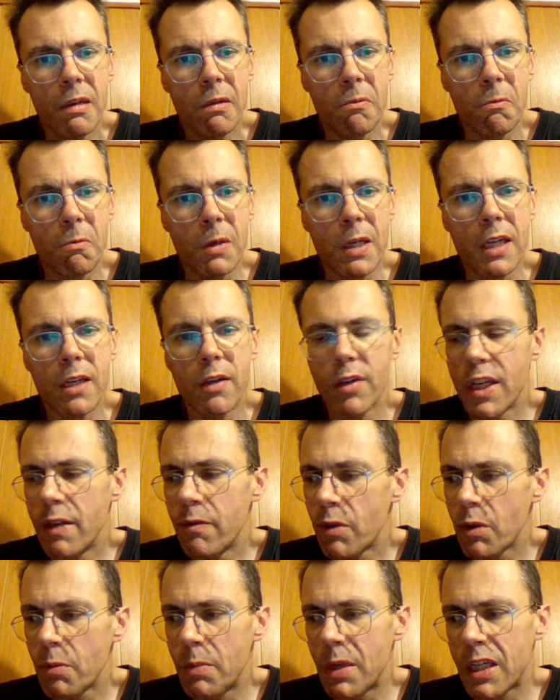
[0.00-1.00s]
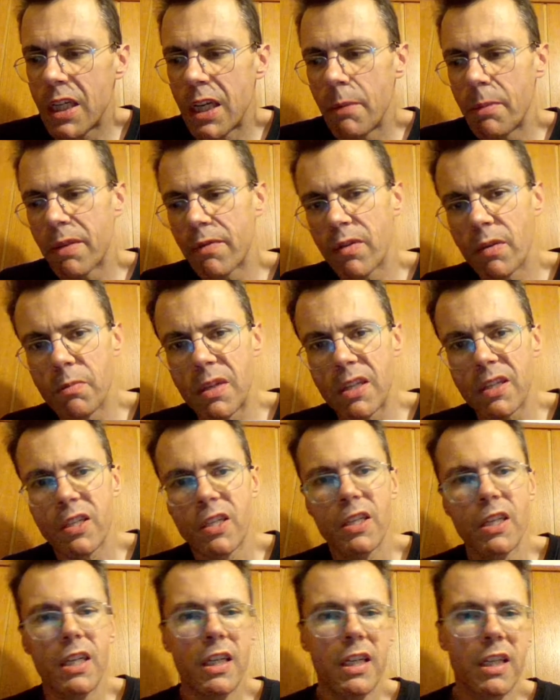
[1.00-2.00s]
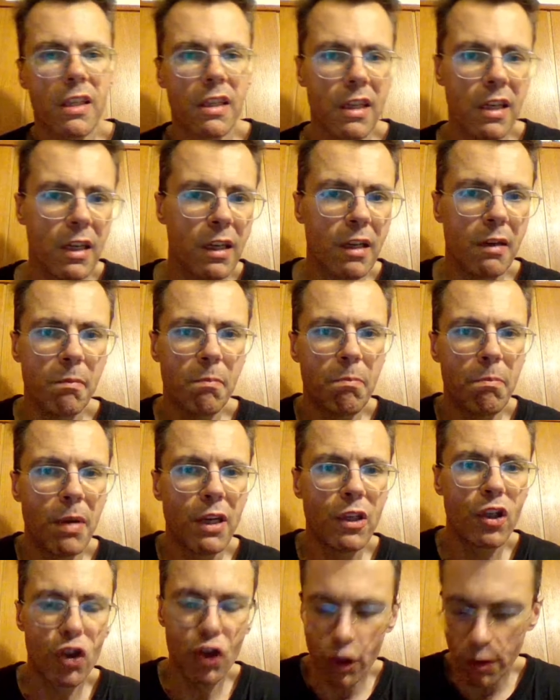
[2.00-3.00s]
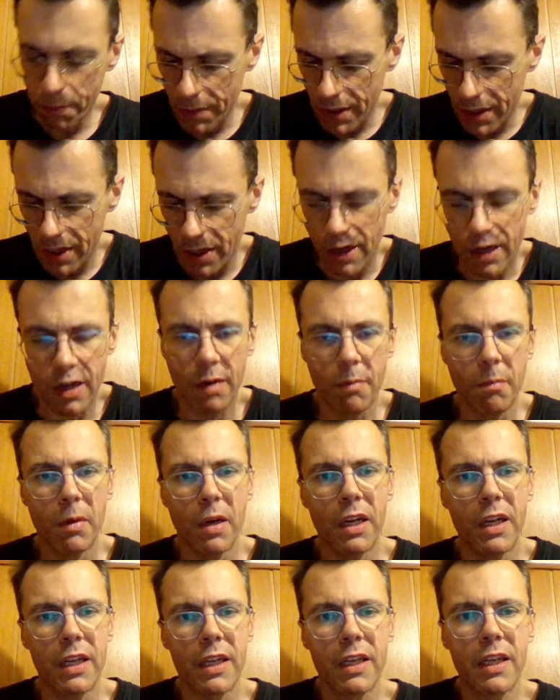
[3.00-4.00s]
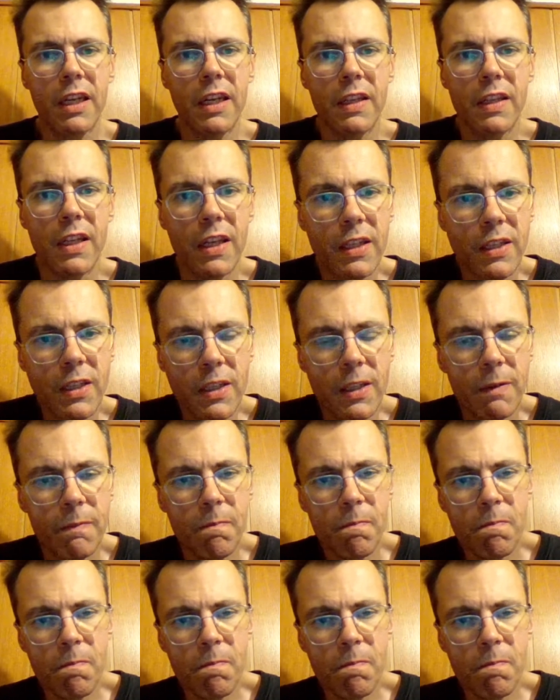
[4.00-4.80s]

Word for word: while he would be coming from the side and punching me in my kidneys.